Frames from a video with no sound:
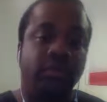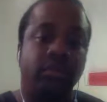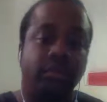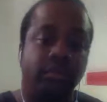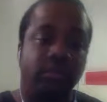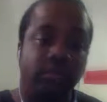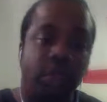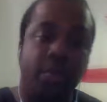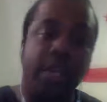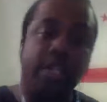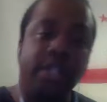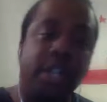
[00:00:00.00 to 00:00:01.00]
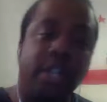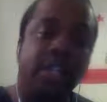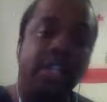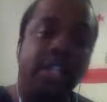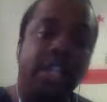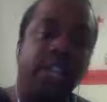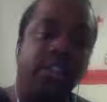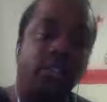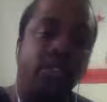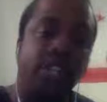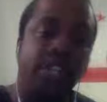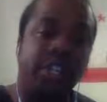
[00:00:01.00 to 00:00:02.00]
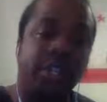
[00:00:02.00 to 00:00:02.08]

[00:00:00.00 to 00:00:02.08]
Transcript: Nobody's not gonna take your shit.